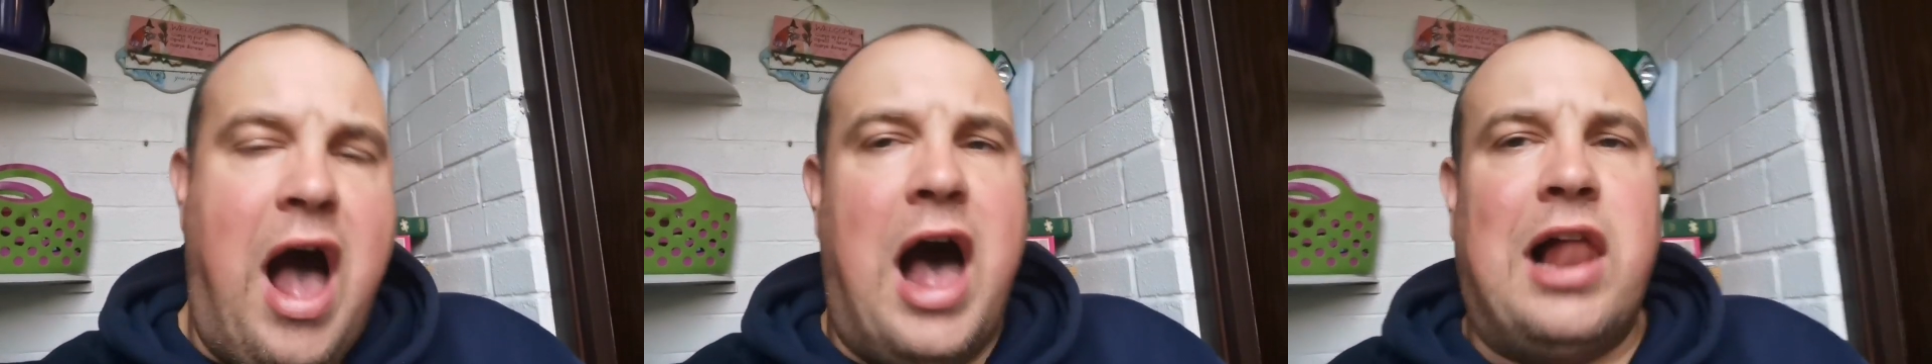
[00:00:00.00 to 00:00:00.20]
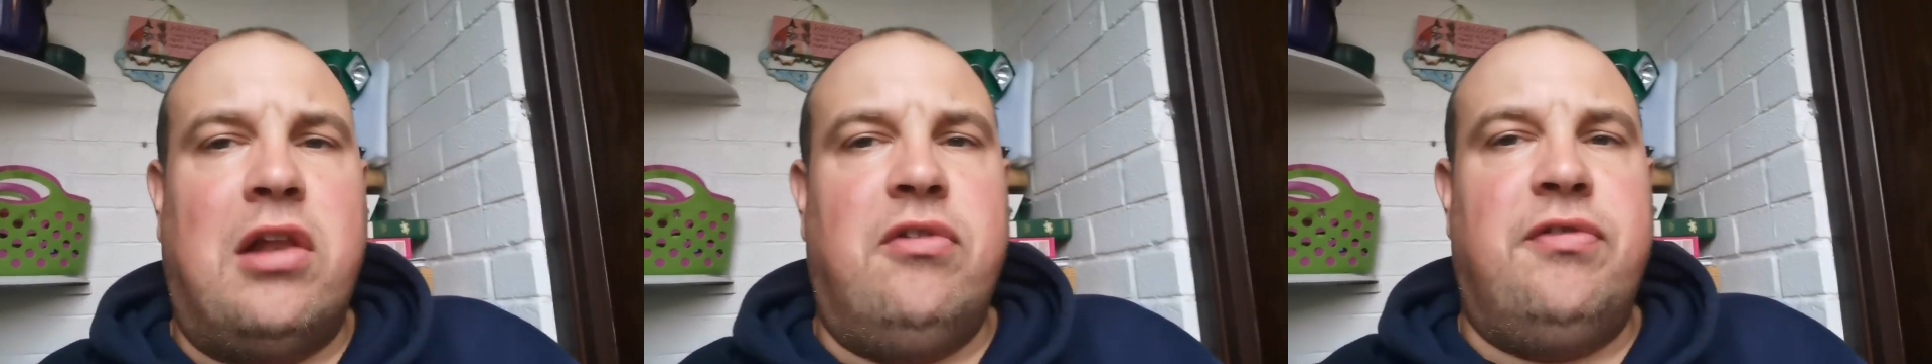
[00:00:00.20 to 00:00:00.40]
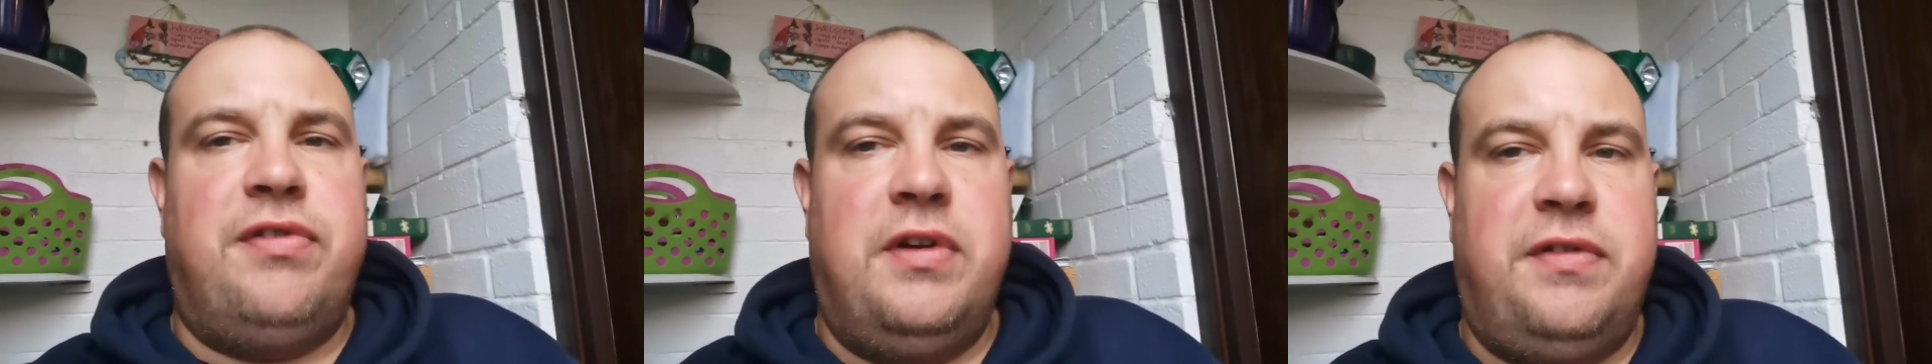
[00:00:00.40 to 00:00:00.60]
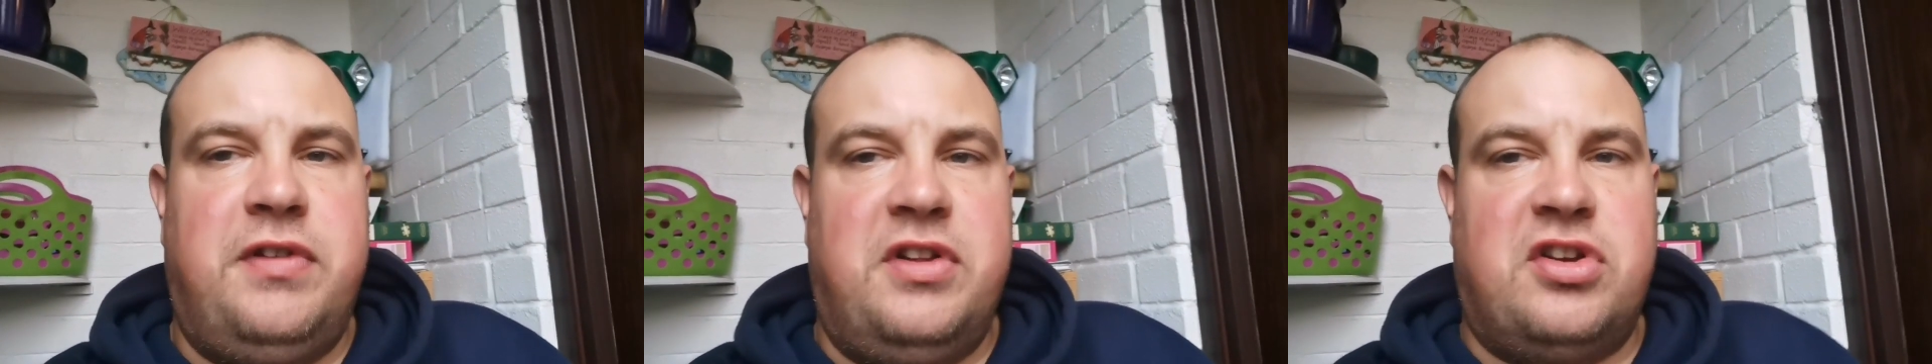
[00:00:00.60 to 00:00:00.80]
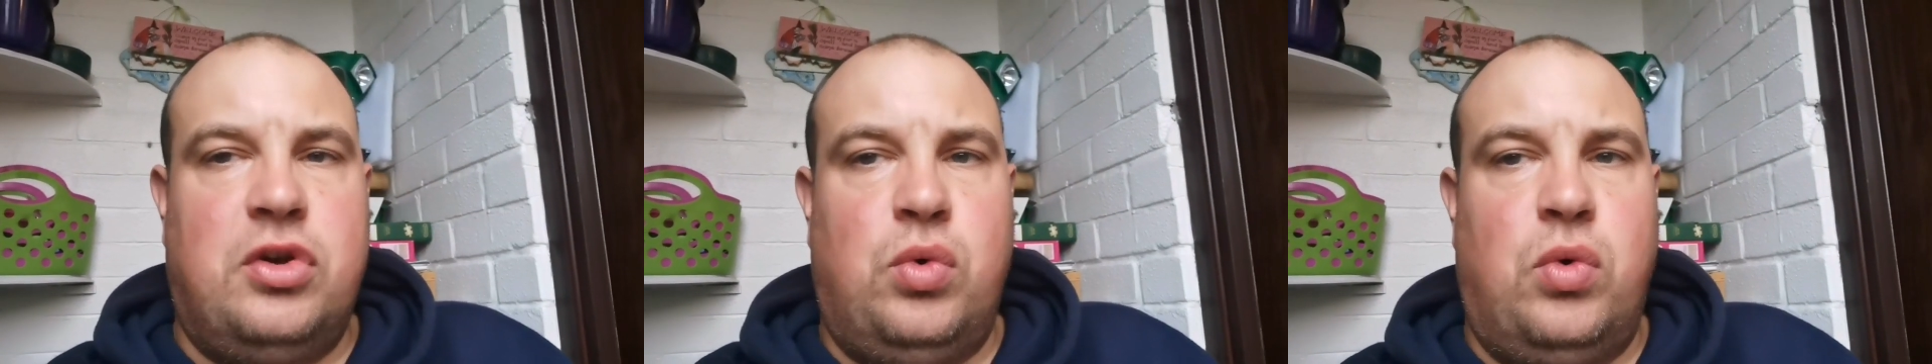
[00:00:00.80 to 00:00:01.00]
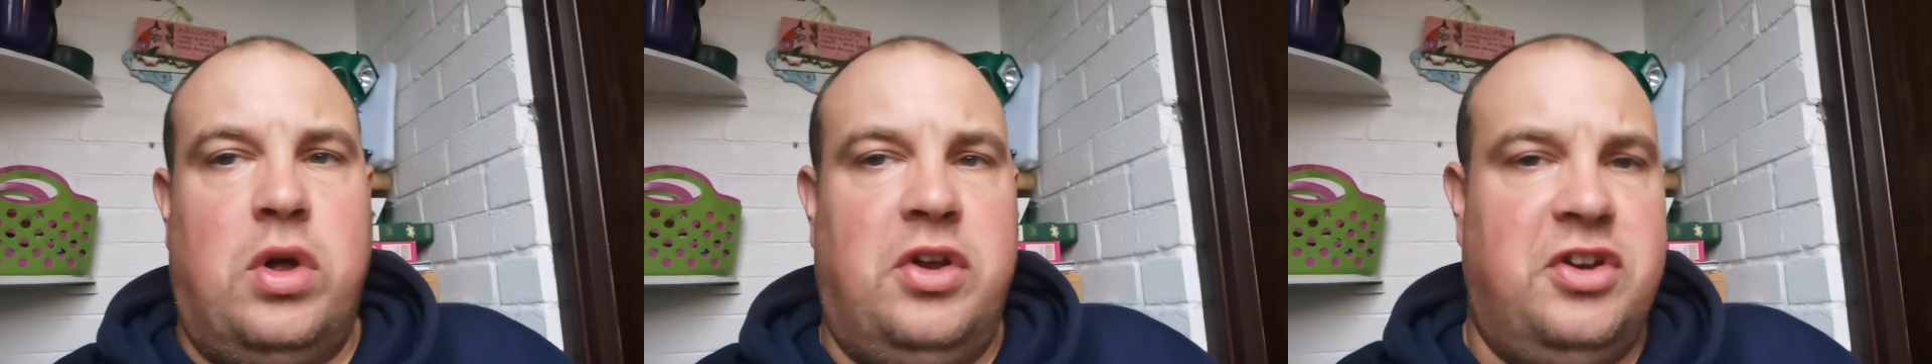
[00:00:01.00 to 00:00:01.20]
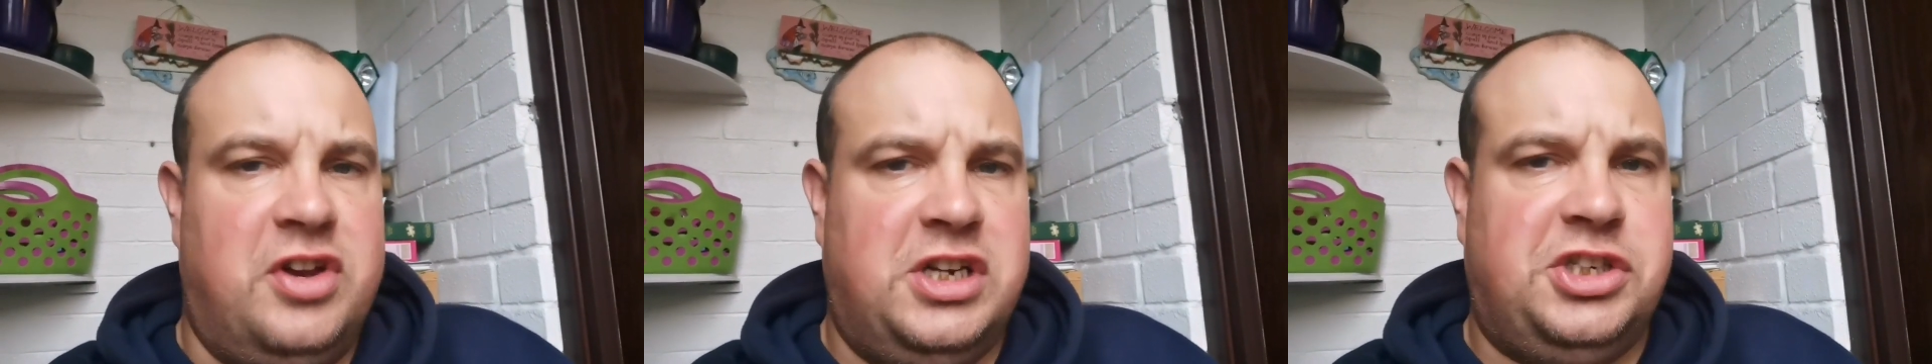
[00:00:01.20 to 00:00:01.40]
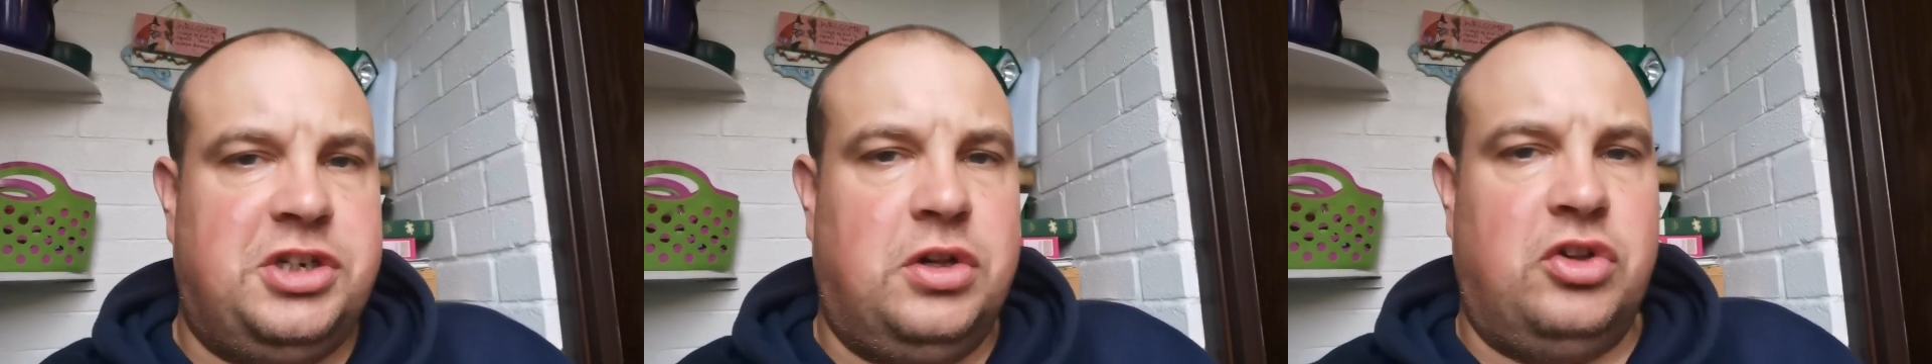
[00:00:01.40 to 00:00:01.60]
Alan 52
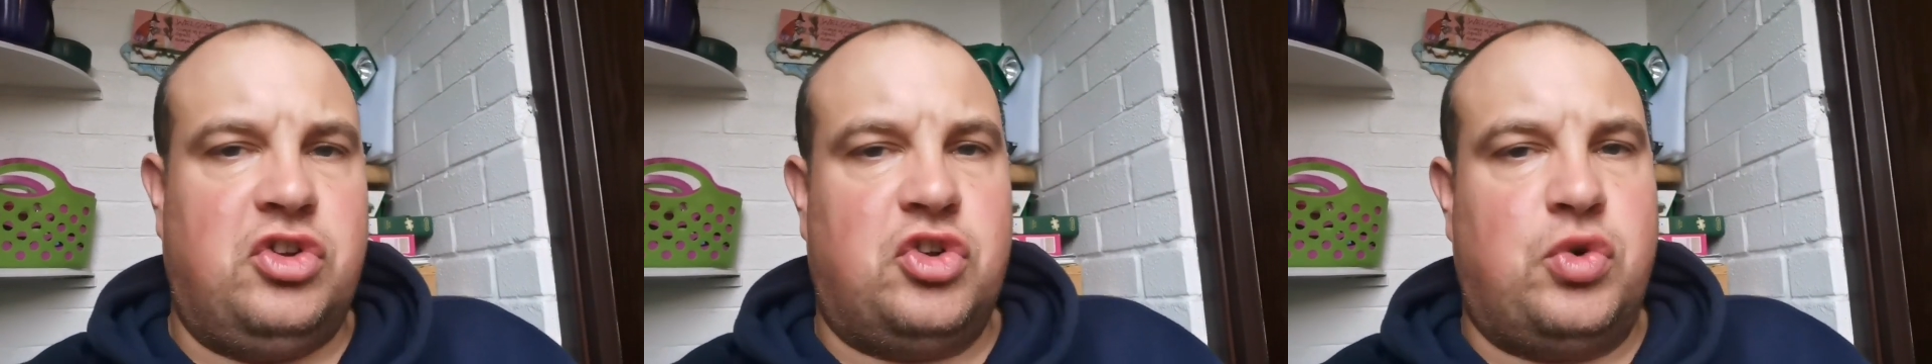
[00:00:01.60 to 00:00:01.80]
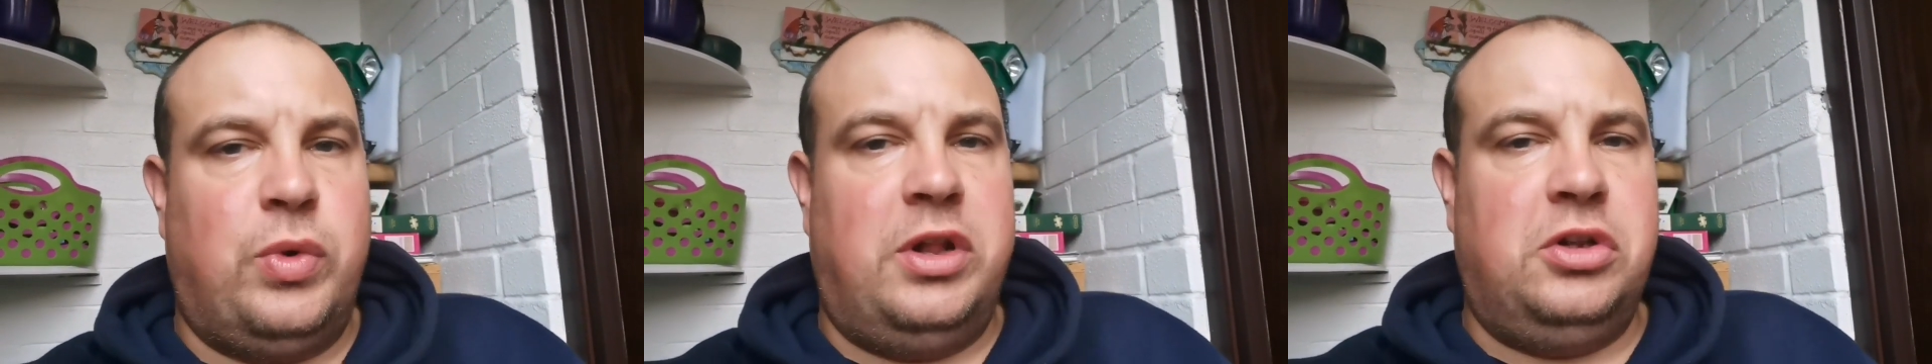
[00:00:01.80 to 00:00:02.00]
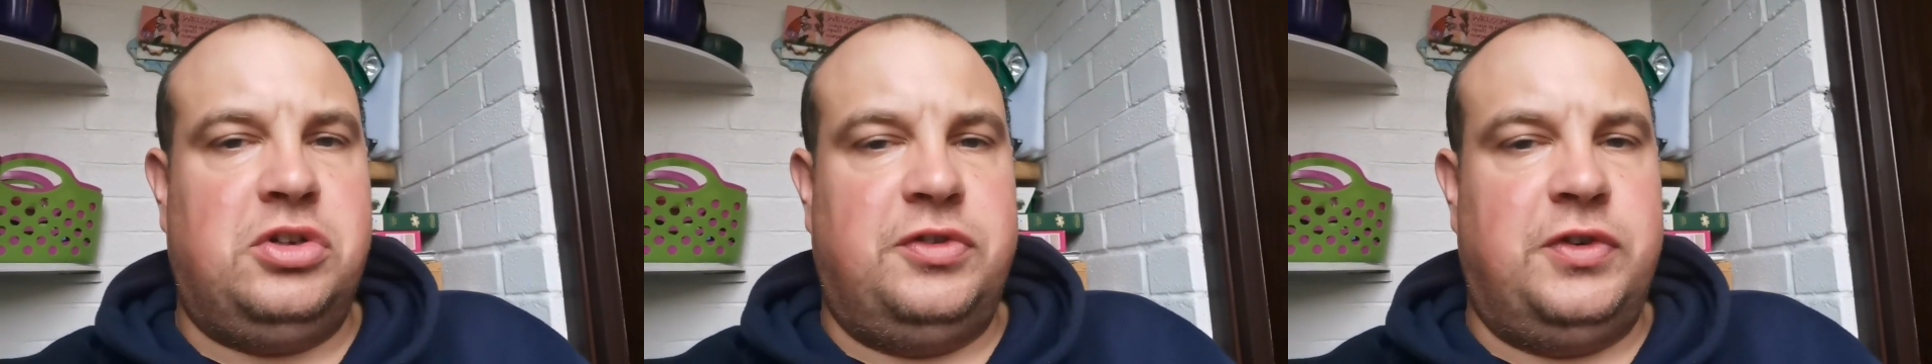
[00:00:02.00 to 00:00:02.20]
digital squelch